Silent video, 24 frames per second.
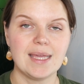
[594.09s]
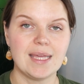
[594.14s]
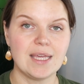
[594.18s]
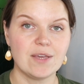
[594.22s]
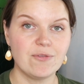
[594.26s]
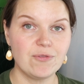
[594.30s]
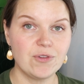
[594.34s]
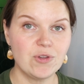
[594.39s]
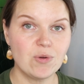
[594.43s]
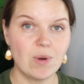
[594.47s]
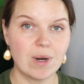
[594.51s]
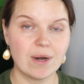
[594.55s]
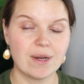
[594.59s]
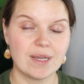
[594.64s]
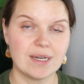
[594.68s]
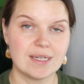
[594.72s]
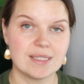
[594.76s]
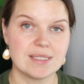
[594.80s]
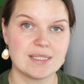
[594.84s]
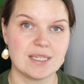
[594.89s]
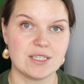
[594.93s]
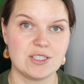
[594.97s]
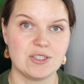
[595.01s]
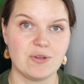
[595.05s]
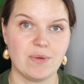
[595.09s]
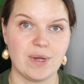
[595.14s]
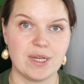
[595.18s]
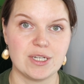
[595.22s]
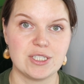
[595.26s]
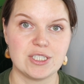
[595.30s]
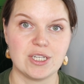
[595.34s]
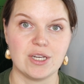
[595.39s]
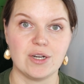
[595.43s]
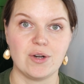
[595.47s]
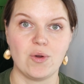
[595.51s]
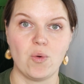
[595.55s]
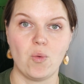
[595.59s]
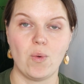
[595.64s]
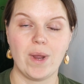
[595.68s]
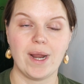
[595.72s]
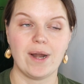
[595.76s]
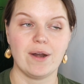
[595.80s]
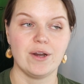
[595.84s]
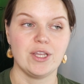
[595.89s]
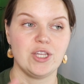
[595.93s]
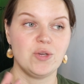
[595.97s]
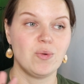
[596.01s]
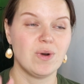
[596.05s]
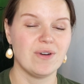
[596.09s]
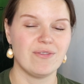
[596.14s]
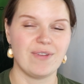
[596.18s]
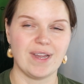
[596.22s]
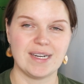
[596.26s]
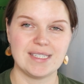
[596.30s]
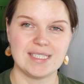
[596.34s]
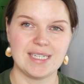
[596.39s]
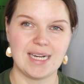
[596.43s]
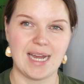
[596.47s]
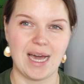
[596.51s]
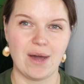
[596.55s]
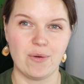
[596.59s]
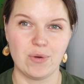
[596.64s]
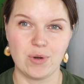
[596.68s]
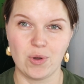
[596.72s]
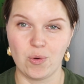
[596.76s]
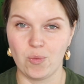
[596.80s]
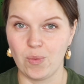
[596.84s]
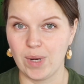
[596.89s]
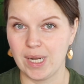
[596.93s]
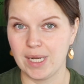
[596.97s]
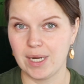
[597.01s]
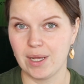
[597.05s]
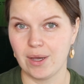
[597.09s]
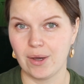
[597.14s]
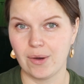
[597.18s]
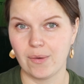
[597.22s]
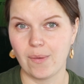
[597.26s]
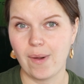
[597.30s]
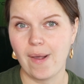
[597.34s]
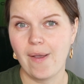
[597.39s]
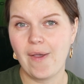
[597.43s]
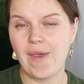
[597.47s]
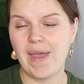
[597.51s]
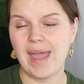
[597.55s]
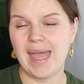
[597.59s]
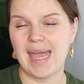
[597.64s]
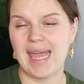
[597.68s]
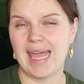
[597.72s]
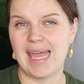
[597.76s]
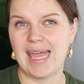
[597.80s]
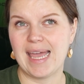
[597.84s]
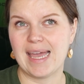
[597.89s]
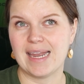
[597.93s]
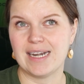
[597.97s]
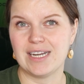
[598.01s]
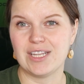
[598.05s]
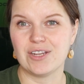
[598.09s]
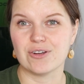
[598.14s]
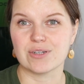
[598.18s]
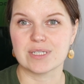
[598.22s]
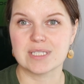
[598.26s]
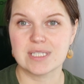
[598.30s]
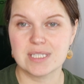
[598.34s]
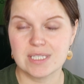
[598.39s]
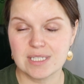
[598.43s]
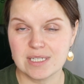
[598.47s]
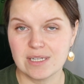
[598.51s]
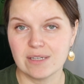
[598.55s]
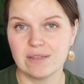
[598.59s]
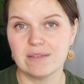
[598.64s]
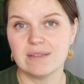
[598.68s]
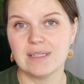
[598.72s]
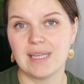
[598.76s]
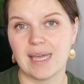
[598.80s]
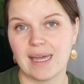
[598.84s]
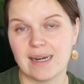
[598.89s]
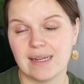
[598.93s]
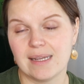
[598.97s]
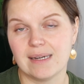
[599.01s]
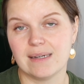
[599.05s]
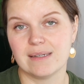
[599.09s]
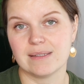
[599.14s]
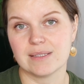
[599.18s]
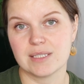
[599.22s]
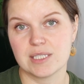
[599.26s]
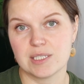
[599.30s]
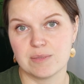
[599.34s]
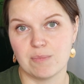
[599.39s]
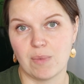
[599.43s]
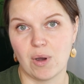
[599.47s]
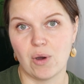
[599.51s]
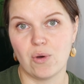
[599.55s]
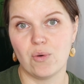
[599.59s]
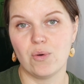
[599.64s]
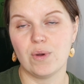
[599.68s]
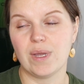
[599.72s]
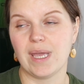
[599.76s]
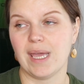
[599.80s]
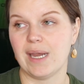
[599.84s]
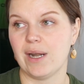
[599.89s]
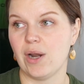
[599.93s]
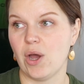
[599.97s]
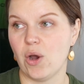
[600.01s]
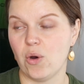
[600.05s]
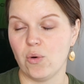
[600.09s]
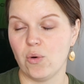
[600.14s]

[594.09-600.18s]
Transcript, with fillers: If you are in a situation where you are venting out a window and you're still getting smoke and